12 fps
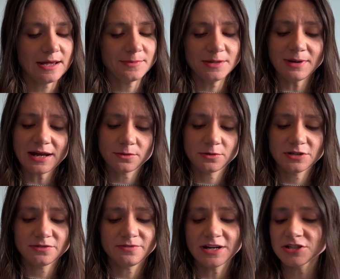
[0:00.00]
Emily Blackwood,
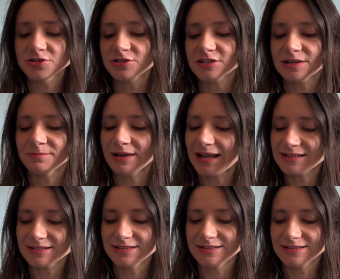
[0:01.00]
adventurous and
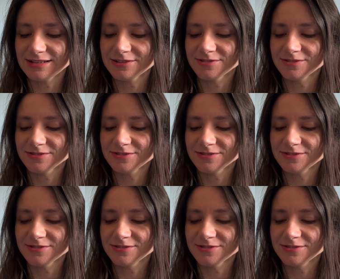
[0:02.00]
plant hunter,